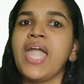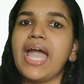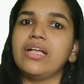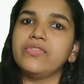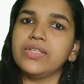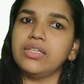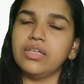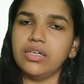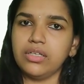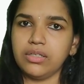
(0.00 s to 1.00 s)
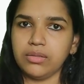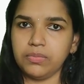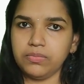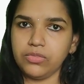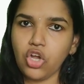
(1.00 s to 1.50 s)
as
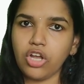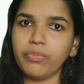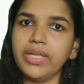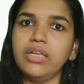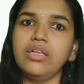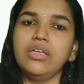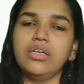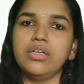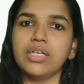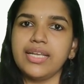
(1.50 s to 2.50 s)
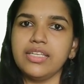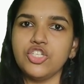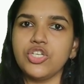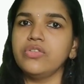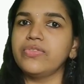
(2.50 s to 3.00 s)
a normal
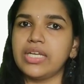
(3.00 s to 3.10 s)
conditions,